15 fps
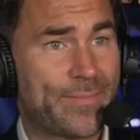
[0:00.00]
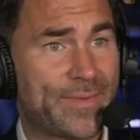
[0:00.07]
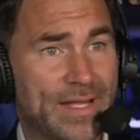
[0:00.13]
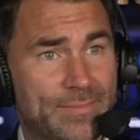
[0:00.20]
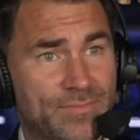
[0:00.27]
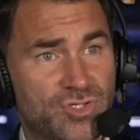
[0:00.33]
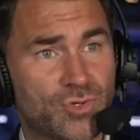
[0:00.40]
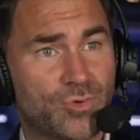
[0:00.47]

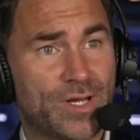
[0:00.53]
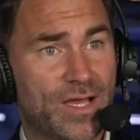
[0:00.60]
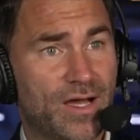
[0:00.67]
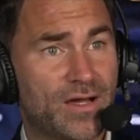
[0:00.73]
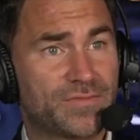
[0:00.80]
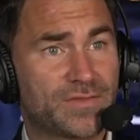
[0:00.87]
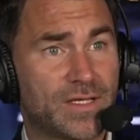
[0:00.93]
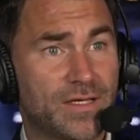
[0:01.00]
Ramadan shortly
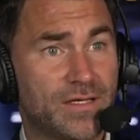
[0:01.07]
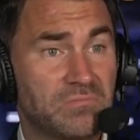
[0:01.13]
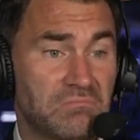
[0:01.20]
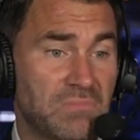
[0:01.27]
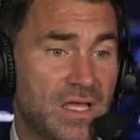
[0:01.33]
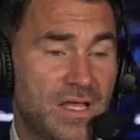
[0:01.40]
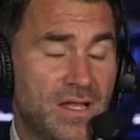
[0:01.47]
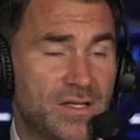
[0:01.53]
after,
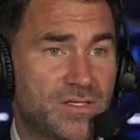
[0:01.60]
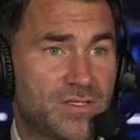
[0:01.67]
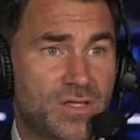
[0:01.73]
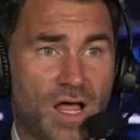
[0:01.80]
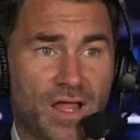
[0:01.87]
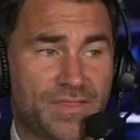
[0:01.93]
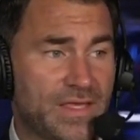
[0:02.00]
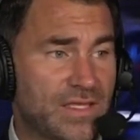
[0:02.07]

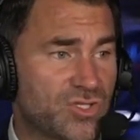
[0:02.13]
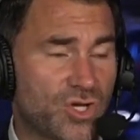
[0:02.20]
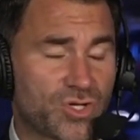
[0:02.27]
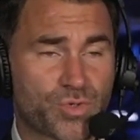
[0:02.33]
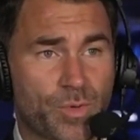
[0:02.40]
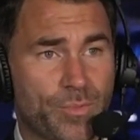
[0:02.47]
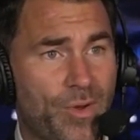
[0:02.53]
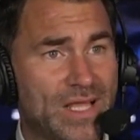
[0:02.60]
I think
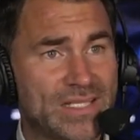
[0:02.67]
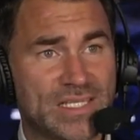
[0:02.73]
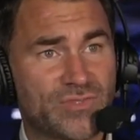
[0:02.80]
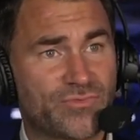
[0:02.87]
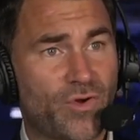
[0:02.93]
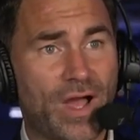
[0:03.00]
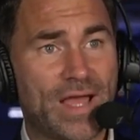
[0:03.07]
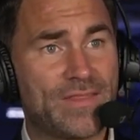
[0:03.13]
Joshua
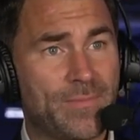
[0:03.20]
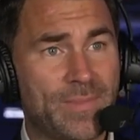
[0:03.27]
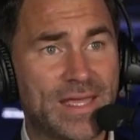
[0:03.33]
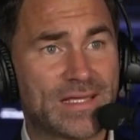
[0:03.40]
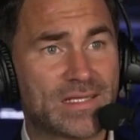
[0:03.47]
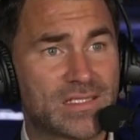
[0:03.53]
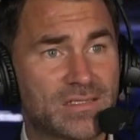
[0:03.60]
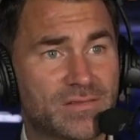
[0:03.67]
Buatsi's right in the
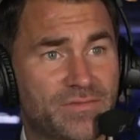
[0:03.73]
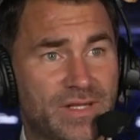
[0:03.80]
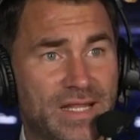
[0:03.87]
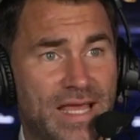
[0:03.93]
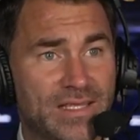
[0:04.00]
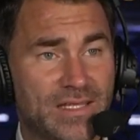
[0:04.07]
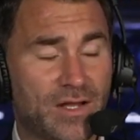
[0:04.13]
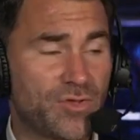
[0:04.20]
mix for
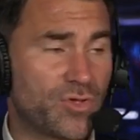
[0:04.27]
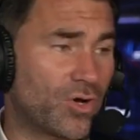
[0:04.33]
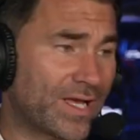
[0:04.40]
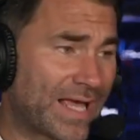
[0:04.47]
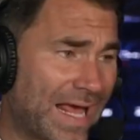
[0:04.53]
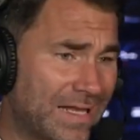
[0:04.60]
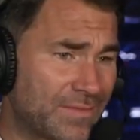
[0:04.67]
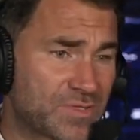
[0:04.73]
that. You know, you've got
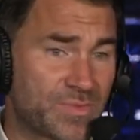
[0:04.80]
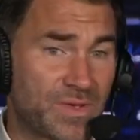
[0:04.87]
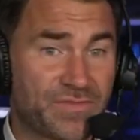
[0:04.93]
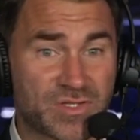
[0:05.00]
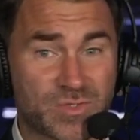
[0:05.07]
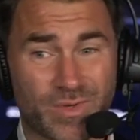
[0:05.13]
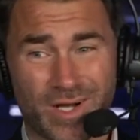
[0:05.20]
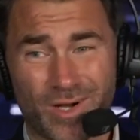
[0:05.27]
Callum
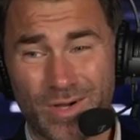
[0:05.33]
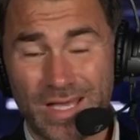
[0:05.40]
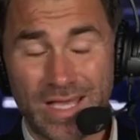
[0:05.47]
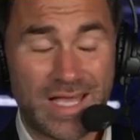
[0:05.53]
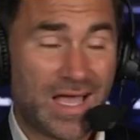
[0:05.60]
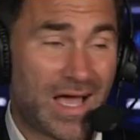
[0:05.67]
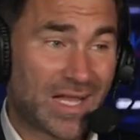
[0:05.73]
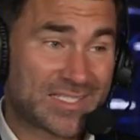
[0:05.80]
Smith as well.
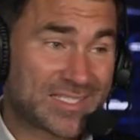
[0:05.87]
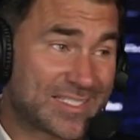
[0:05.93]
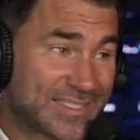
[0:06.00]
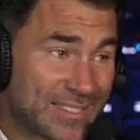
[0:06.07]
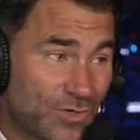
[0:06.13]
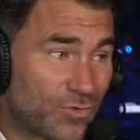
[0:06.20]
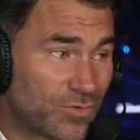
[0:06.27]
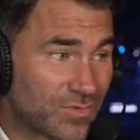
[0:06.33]
I'd
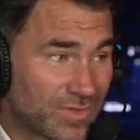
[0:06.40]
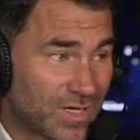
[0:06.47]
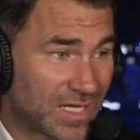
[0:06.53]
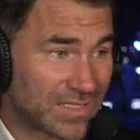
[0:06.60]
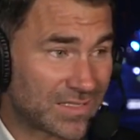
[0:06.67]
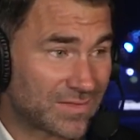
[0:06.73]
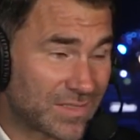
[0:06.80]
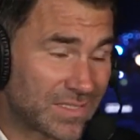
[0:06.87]
still,
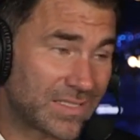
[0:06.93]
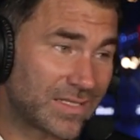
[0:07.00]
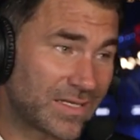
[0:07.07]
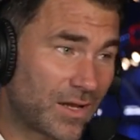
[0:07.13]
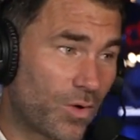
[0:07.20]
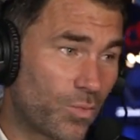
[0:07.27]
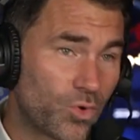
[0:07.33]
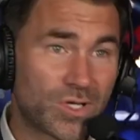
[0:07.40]

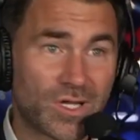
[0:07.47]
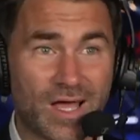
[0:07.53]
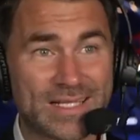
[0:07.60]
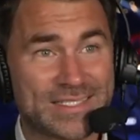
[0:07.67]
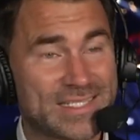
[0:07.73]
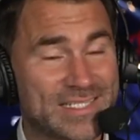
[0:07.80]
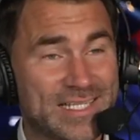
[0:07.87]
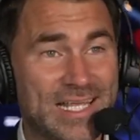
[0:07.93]
you know, I would
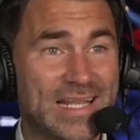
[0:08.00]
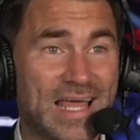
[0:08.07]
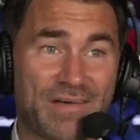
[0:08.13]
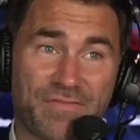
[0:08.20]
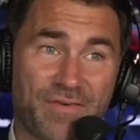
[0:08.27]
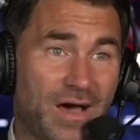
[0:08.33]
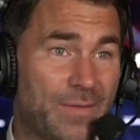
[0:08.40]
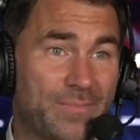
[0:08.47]
like to see
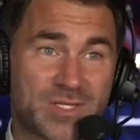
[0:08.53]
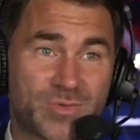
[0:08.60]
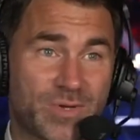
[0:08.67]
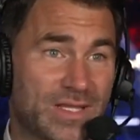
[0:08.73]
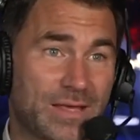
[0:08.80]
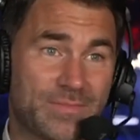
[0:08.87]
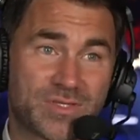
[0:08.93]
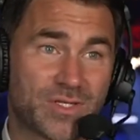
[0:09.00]
that fight
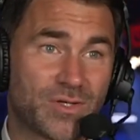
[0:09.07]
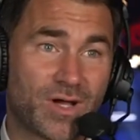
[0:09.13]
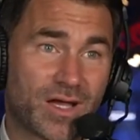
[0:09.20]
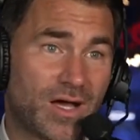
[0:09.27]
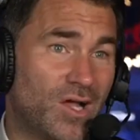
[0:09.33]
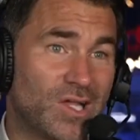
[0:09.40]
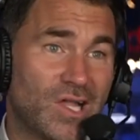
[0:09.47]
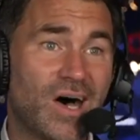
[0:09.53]
between them two. I
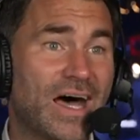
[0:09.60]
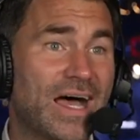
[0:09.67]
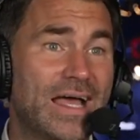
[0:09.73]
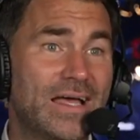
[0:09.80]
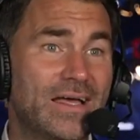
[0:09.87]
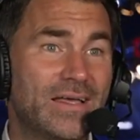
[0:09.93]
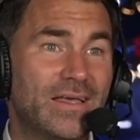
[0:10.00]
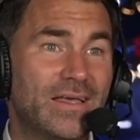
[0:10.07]
can't
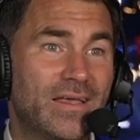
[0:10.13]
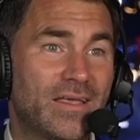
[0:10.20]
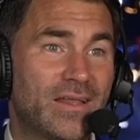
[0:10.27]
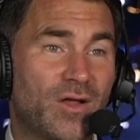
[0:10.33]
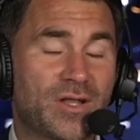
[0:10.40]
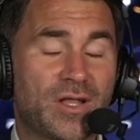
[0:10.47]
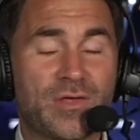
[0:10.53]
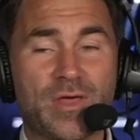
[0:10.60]
lie.
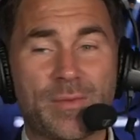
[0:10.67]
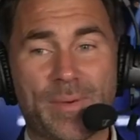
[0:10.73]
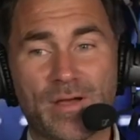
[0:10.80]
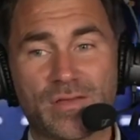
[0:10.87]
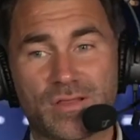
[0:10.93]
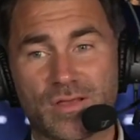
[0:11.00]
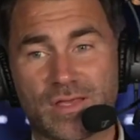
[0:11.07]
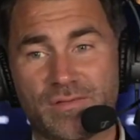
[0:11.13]
You know, I know they're
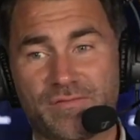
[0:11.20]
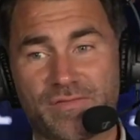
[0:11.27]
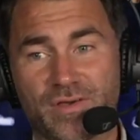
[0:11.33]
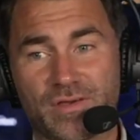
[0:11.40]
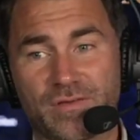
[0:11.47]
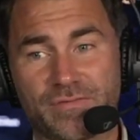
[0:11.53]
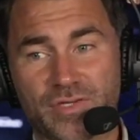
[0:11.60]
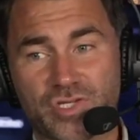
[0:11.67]
both looking
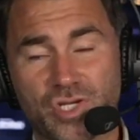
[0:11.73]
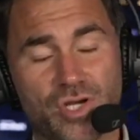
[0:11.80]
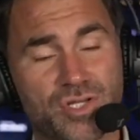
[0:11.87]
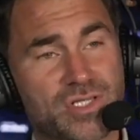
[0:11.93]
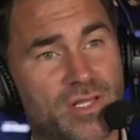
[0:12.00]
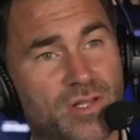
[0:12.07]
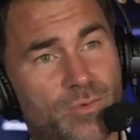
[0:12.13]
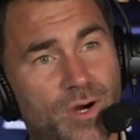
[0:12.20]
for
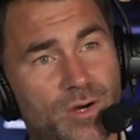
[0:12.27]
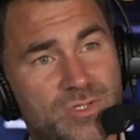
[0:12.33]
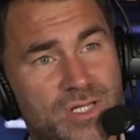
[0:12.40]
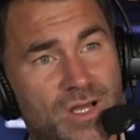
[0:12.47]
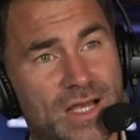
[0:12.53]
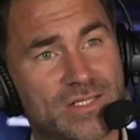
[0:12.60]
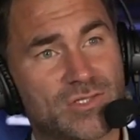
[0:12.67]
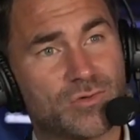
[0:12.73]
shots at the world
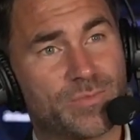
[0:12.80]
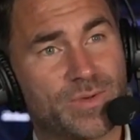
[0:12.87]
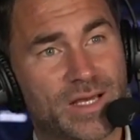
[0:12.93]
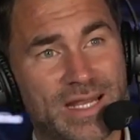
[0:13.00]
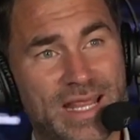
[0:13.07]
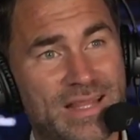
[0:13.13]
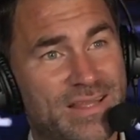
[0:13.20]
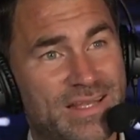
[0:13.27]
title,
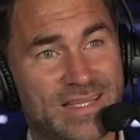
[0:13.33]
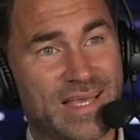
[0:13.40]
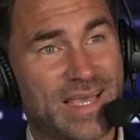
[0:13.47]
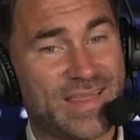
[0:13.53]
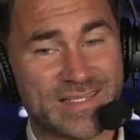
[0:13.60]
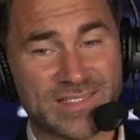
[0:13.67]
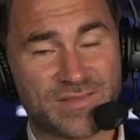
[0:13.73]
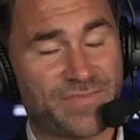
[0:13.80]
but at the end of the
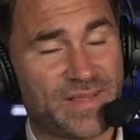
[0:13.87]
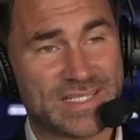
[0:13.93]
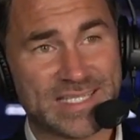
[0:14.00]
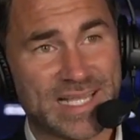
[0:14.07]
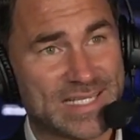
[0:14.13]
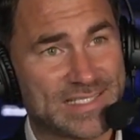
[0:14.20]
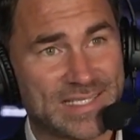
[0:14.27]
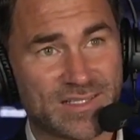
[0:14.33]
day, that's a
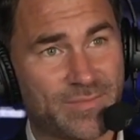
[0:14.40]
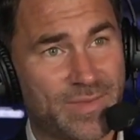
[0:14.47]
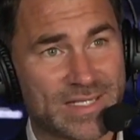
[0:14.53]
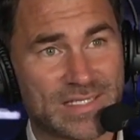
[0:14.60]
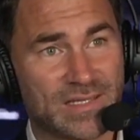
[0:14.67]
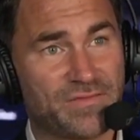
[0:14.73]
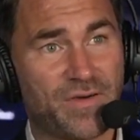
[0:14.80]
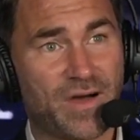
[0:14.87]
fantastic
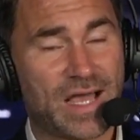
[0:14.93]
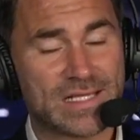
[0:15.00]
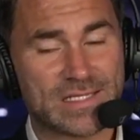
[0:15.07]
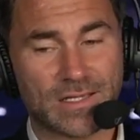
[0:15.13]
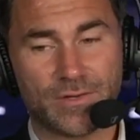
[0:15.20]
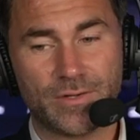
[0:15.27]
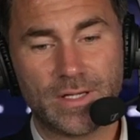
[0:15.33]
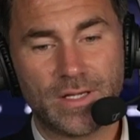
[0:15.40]
domestic fight.
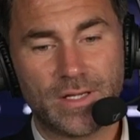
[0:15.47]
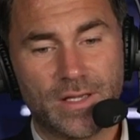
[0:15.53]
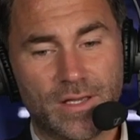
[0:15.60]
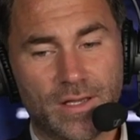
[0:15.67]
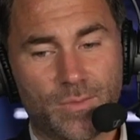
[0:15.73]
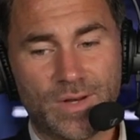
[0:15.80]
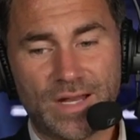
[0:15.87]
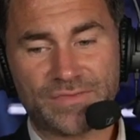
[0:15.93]
So
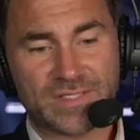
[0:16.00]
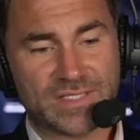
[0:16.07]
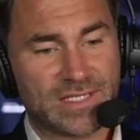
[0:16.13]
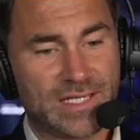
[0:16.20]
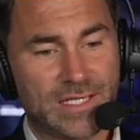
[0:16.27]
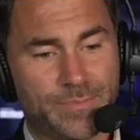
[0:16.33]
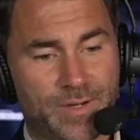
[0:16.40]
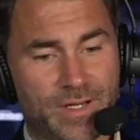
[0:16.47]
we'll have to
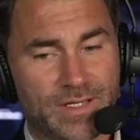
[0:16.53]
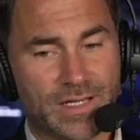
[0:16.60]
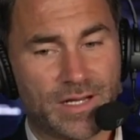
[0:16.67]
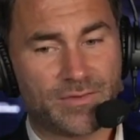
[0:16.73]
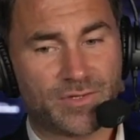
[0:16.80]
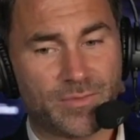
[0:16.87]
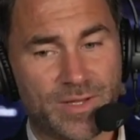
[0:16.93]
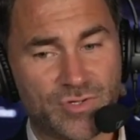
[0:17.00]
see. But, you
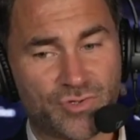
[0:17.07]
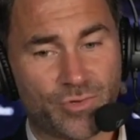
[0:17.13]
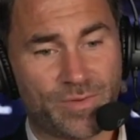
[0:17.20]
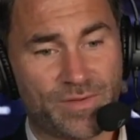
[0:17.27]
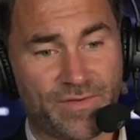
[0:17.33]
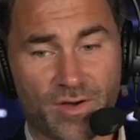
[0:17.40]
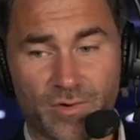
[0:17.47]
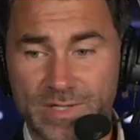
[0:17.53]
know, Dmitry
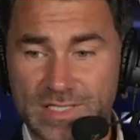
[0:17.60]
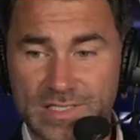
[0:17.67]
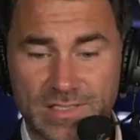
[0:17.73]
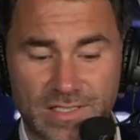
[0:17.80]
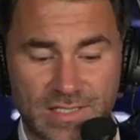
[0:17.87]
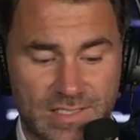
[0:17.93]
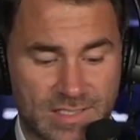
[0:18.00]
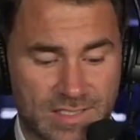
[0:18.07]
Bivol
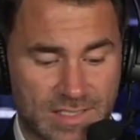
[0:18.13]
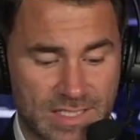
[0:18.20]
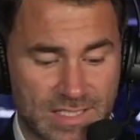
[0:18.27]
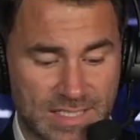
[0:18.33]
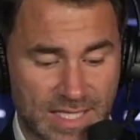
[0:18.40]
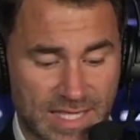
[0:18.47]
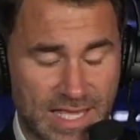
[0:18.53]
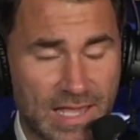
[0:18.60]
is
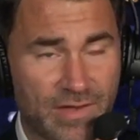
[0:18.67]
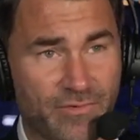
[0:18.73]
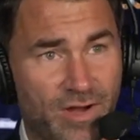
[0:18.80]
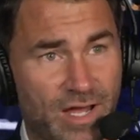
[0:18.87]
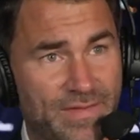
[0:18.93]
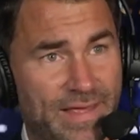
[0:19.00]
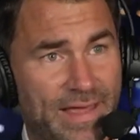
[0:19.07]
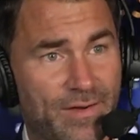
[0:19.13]
the king
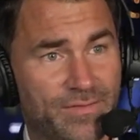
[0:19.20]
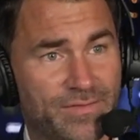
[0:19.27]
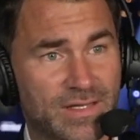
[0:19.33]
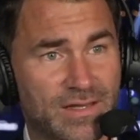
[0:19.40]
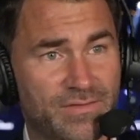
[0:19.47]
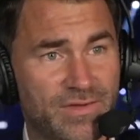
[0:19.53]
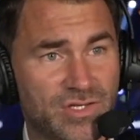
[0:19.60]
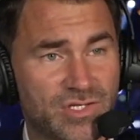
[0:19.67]
right now of the
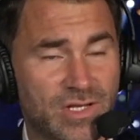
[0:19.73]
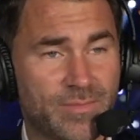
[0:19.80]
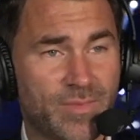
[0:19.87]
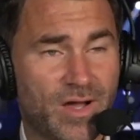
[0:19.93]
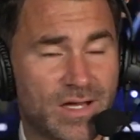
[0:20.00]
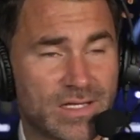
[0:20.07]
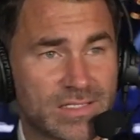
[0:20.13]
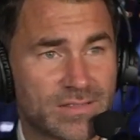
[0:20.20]
division in
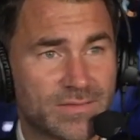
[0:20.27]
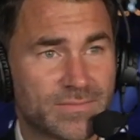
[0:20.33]
my eyes.